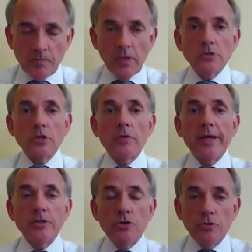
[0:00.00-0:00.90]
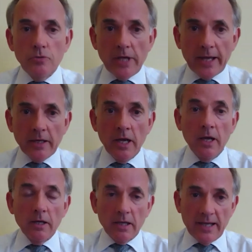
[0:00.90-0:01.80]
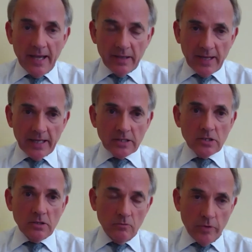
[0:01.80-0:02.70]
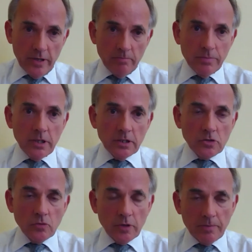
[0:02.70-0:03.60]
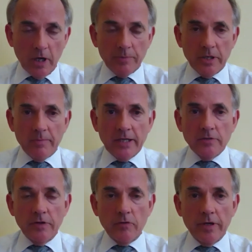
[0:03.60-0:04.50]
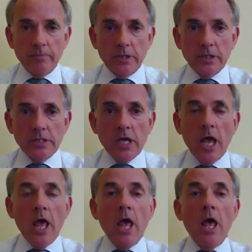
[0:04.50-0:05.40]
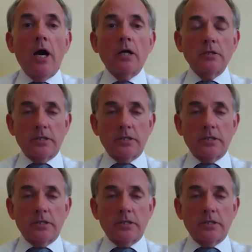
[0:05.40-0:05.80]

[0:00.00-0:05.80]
So they do then get that reimbursed, or the appropriate amount of it reimbursed, under the